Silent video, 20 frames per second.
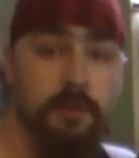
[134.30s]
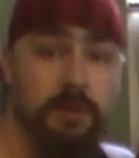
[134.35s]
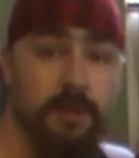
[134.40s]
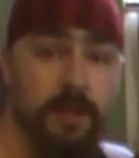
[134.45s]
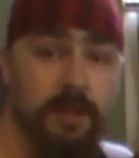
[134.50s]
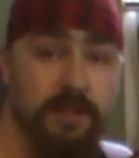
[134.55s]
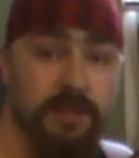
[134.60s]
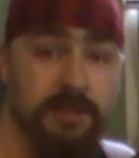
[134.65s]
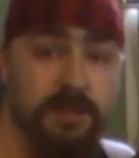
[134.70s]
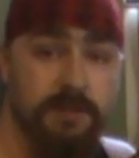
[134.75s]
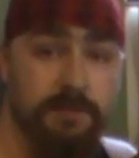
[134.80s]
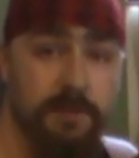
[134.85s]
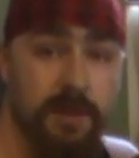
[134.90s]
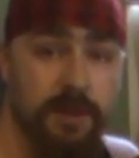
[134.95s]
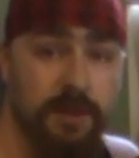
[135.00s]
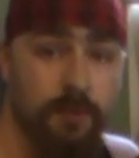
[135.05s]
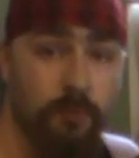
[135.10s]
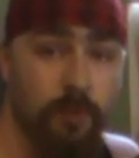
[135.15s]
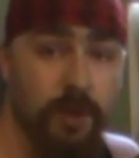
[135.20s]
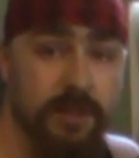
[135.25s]
a nice
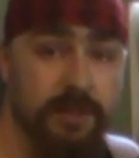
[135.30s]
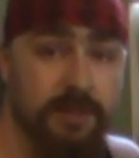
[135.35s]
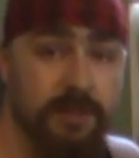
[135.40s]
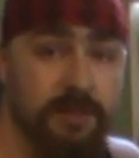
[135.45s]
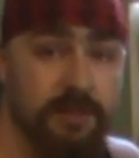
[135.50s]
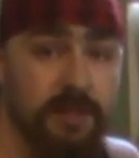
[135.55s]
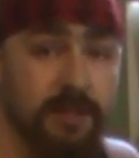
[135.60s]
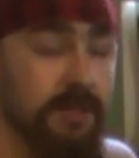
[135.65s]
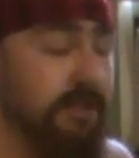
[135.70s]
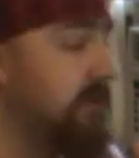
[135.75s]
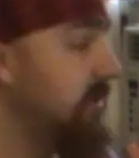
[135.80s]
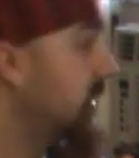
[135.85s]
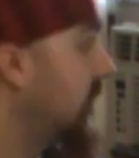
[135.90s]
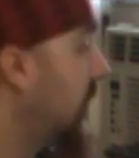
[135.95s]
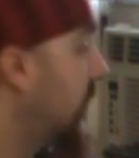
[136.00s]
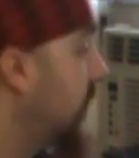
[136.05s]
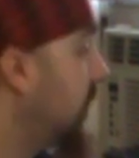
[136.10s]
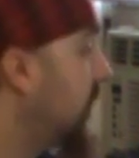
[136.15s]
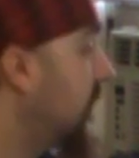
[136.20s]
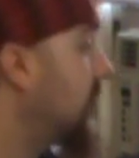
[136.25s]
Smith & Wesson tin
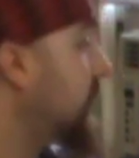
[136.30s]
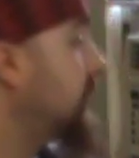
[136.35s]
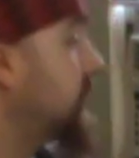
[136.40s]
sign that